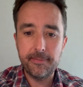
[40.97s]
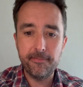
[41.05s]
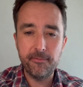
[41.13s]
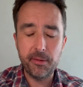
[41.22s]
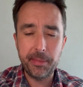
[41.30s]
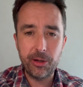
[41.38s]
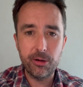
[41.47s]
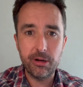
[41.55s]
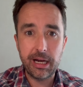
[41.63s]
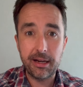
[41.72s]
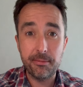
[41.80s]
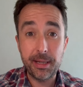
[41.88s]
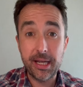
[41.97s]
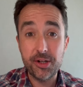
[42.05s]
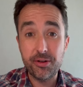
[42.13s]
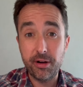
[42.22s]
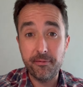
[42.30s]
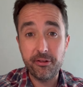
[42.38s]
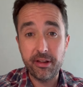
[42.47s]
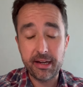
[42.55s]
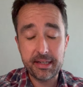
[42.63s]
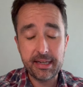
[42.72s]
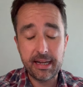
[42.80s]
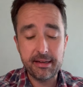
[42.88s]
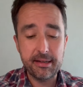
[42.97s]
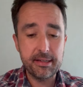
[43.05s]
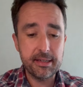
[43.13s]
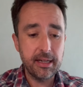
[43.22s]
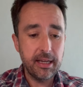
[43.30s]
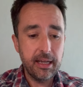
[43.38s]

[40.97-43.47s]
Vimeo and Patreon for the extendeds.